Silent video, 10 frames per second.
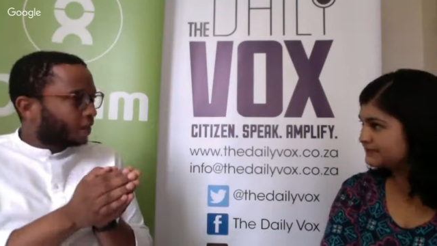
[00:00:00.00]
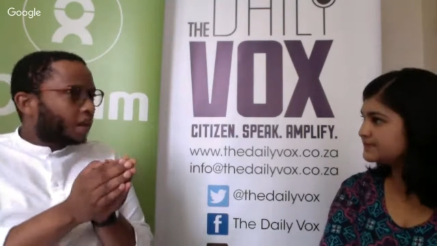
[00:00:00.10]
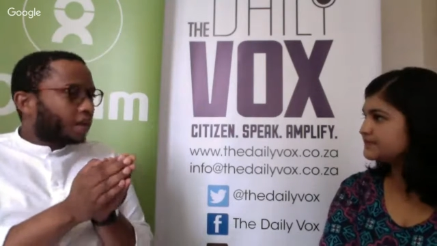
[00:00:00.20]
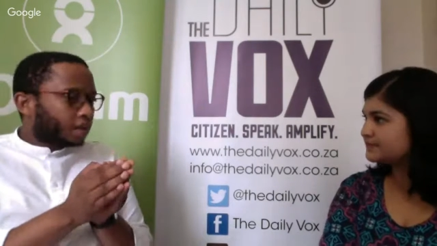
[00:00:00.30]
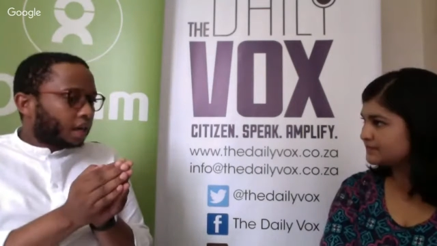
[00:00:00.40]

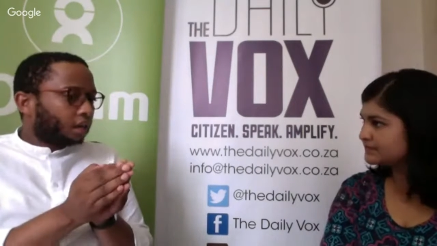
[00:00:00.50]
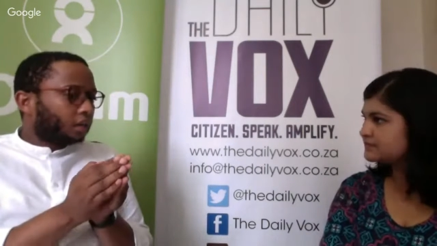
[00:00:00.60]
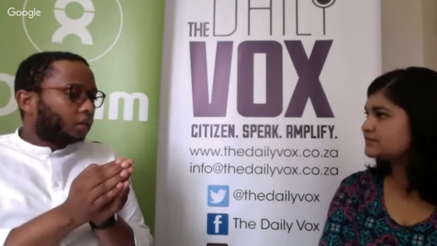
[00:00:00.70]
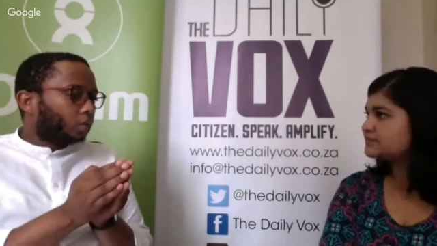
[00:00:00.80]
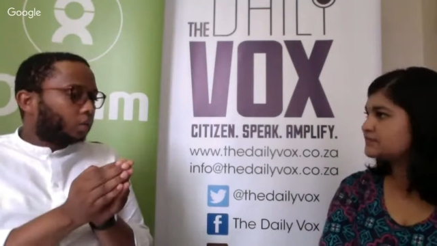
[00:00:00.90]

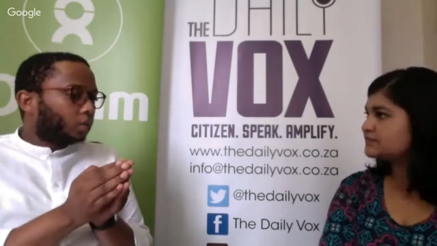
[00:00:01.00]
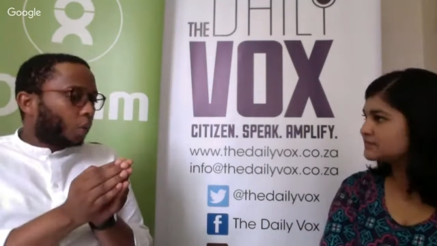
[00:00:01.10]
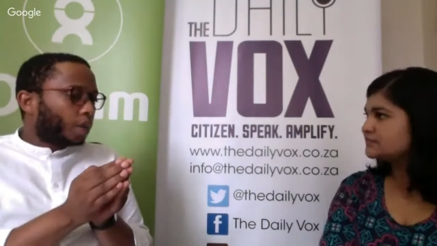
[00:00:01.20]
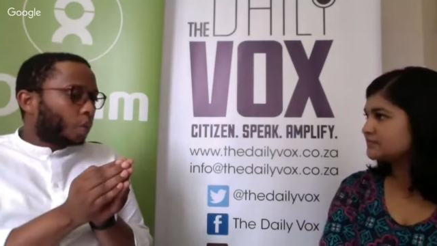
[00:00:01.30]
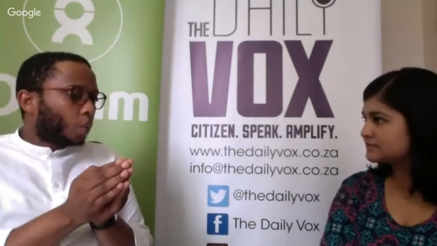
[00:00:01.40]
Speaker 1: then you know
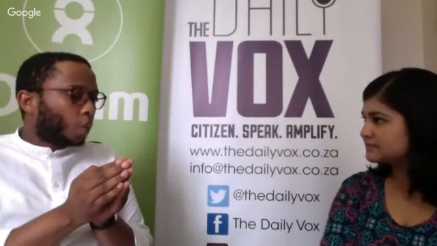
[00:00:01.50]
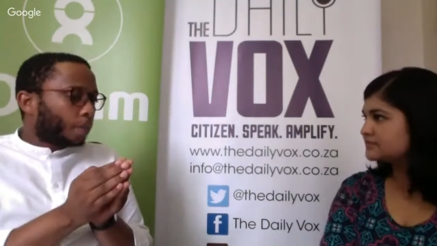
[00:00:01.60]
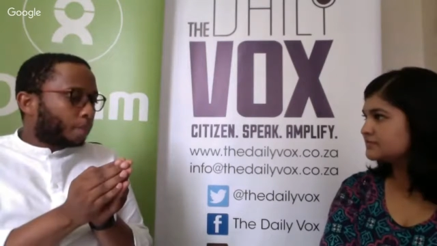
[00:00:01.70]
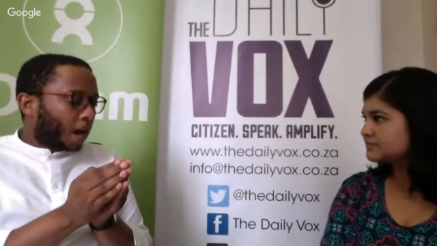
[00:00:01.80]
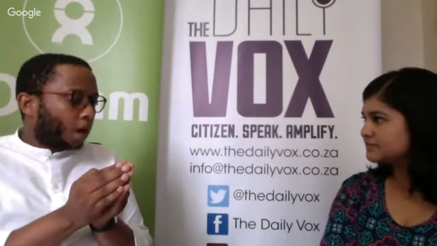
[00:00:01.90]
we we
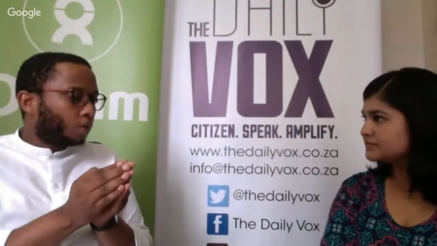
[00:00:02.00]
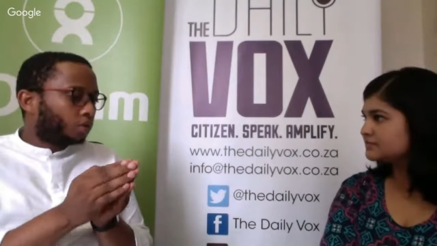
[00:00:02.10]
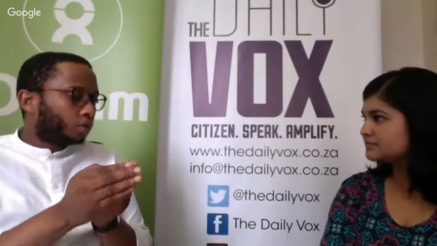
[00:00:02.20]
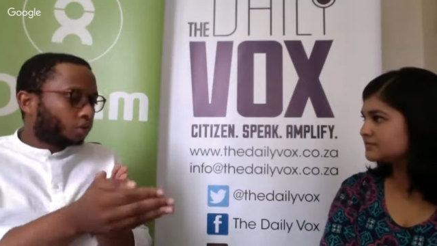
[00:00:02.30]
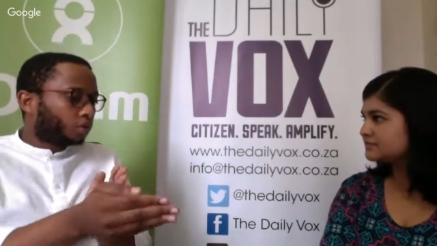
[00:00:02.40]
bound
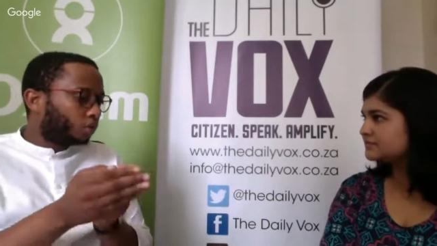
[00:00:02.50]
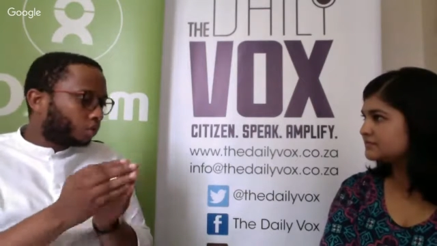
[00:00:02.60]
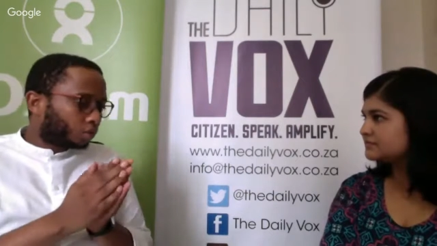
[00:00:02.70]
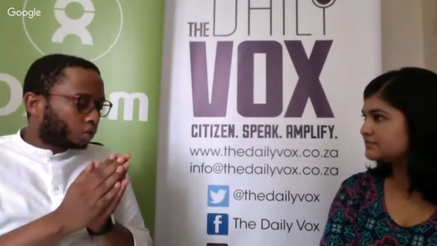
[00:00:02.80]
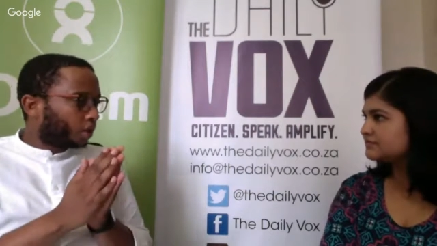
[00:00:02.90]
to
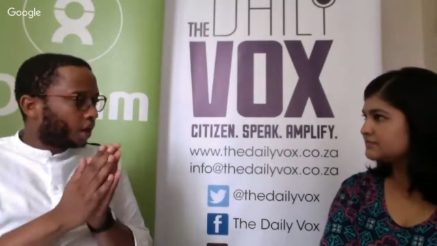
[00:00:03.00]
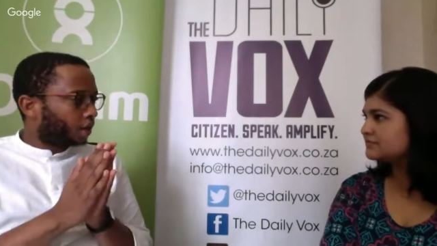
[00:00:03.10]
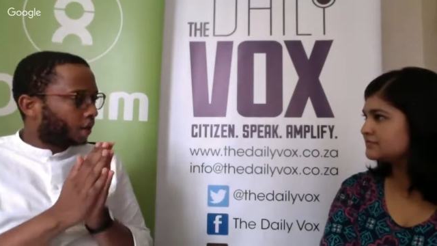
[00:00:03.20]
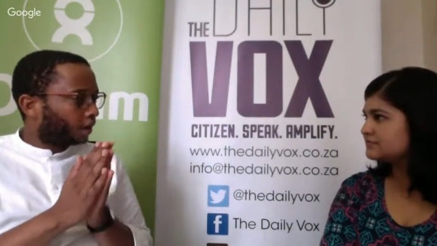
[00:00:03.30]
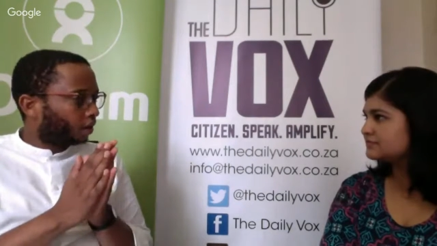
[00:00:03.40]
to really
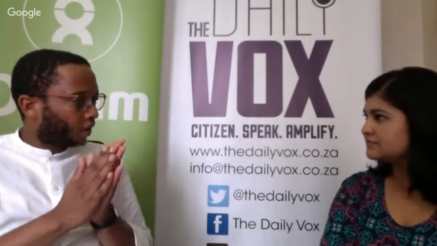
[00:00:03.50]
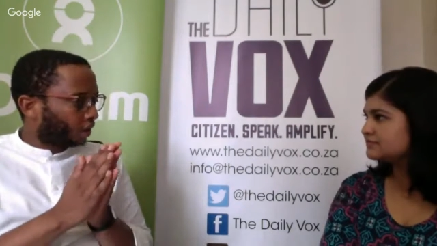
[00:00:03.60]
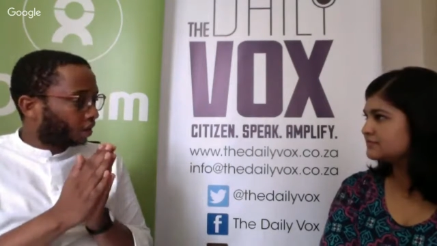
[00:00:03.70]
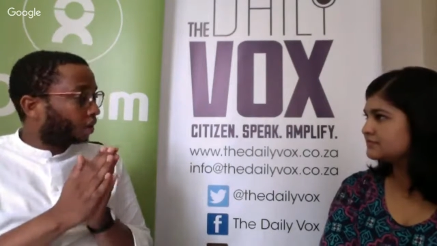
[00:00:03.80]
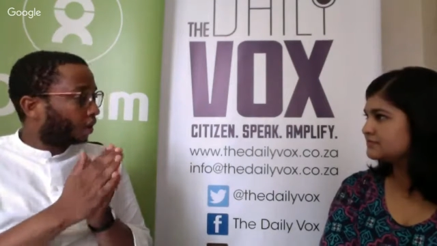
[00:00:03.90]
activate a
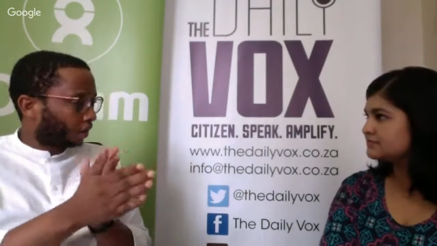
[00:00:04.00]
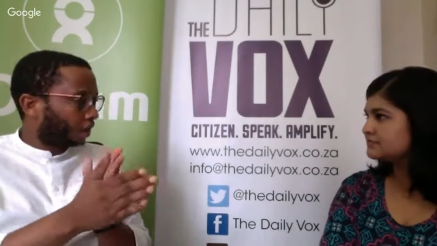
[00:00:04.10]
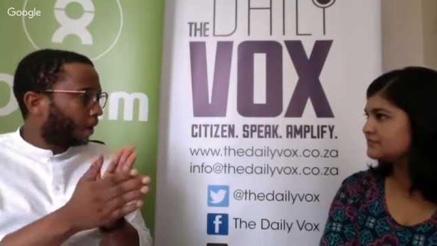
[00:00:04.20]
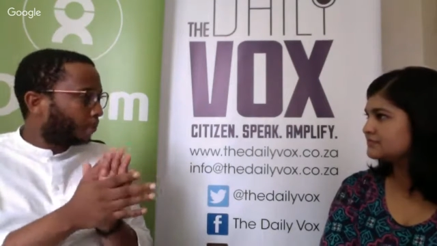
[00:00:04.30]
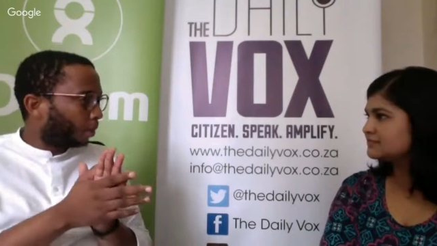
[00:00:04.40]
ticking
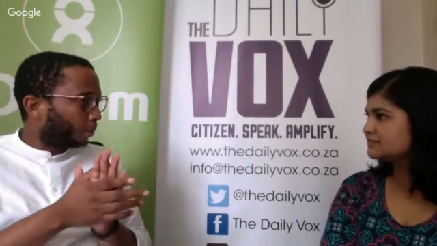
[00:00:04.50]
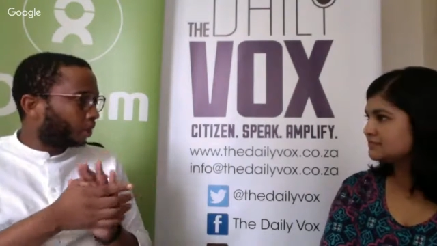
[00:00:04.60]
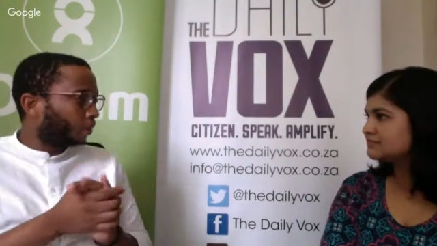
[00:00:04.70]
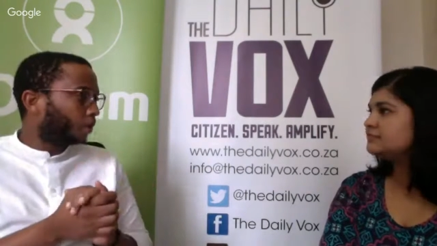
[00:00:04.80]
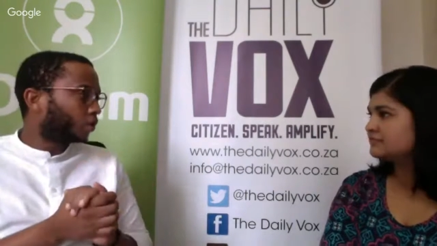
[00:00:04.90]
time bomb here,
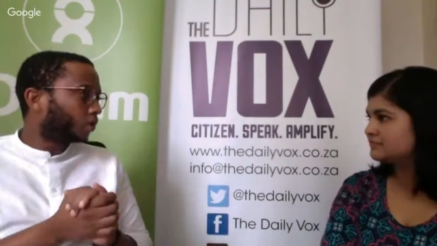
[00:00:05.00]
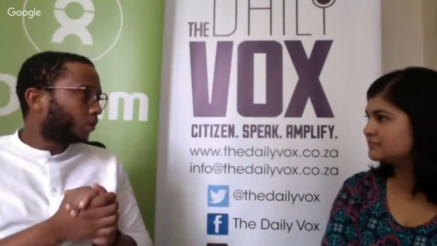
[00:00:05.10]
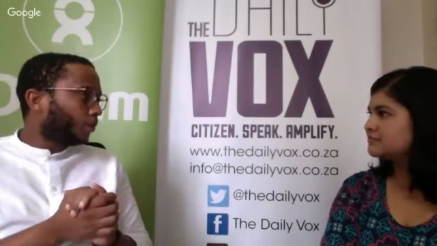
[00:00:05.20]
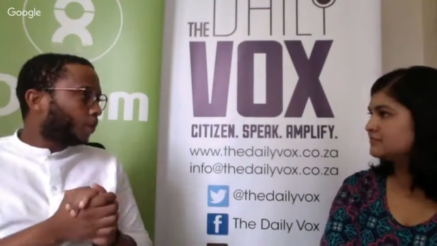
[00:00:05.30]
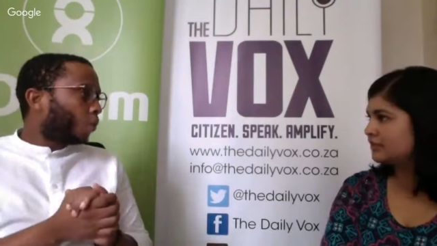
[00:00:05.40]
which
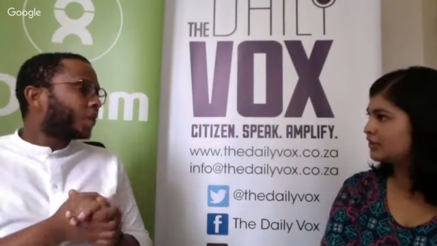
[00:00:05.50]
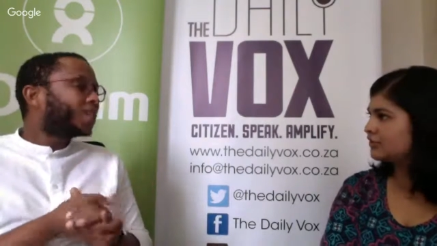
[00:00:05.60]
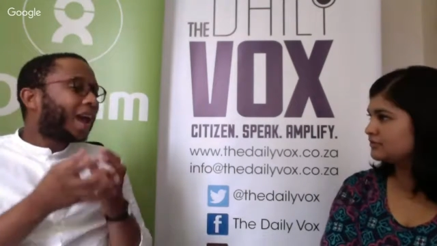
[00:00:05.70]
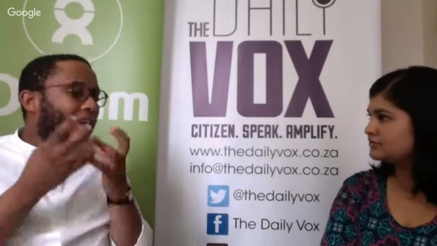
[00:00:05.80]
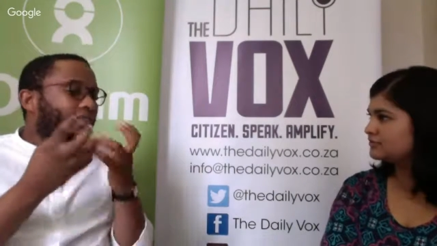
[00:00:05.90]
which
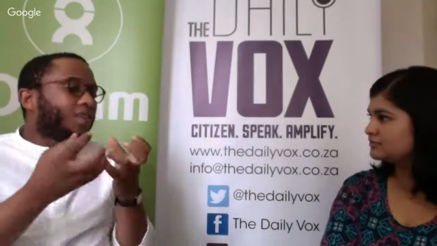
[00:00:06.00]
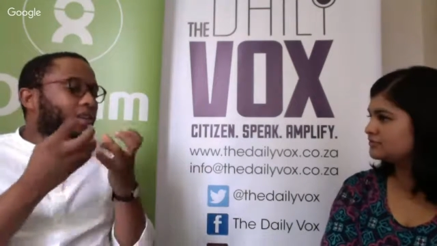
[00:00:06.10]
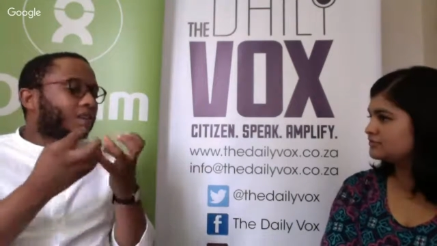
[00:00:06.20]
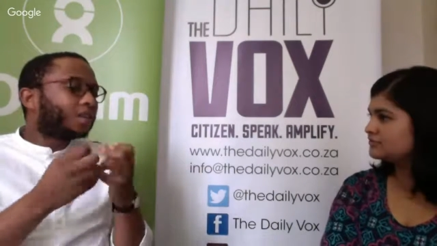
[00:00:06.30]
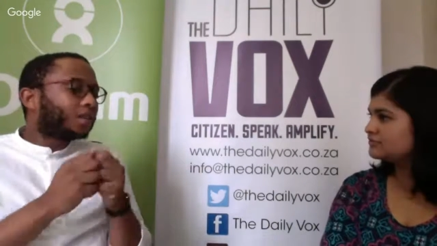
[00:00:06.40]
has
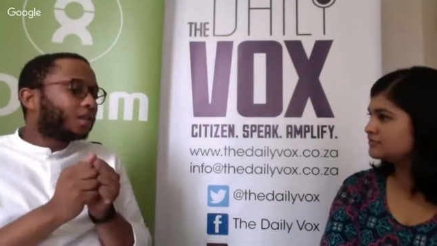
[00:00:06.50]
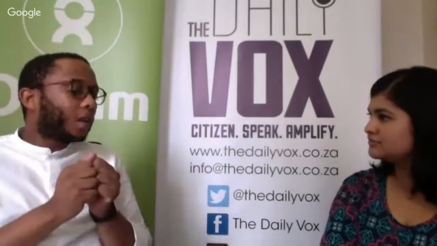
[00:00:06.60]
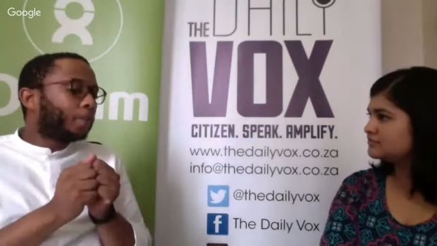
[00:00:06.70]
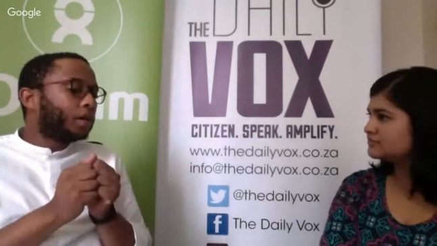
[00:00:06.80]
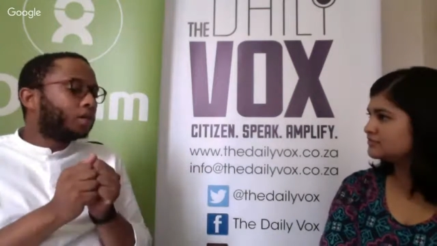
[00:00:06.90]
the the ability